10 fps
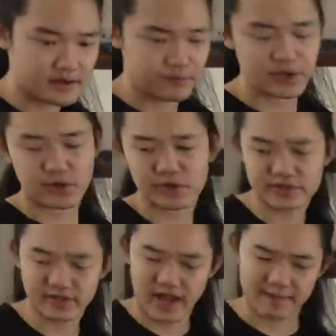Recoil
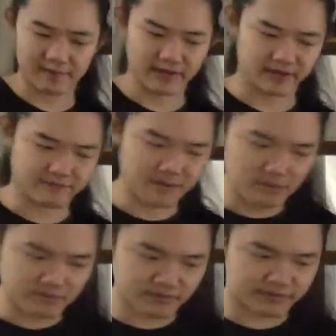still happens, like if I'm
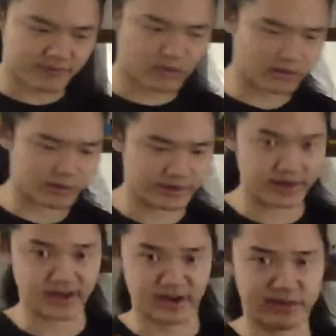moving forward
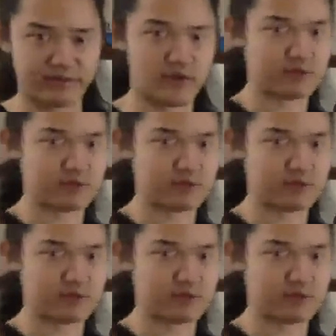and I throw